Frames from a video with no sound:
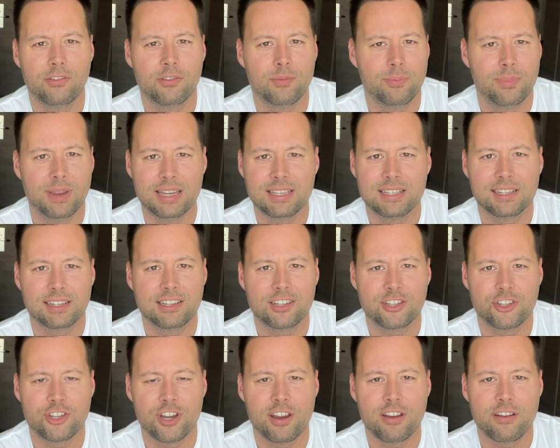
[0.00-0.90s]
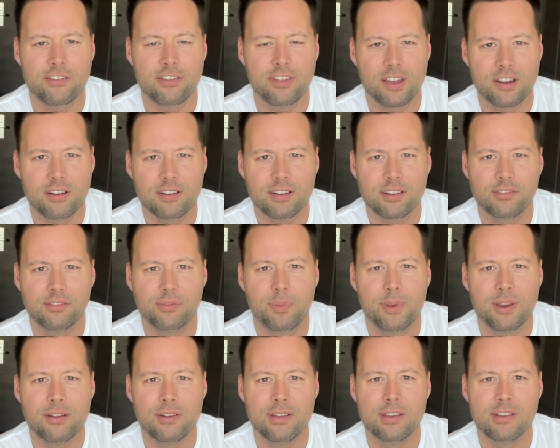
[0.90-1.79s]
basically sharing their
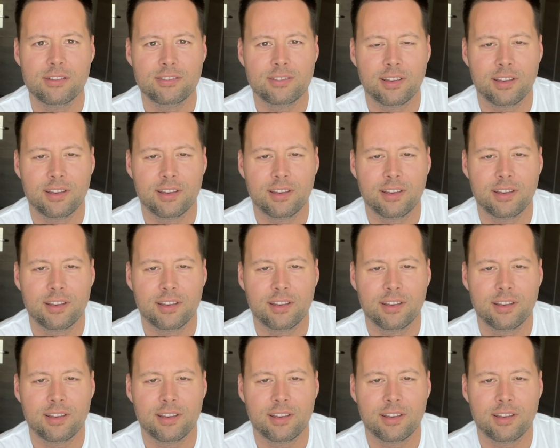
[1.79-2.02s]
experience.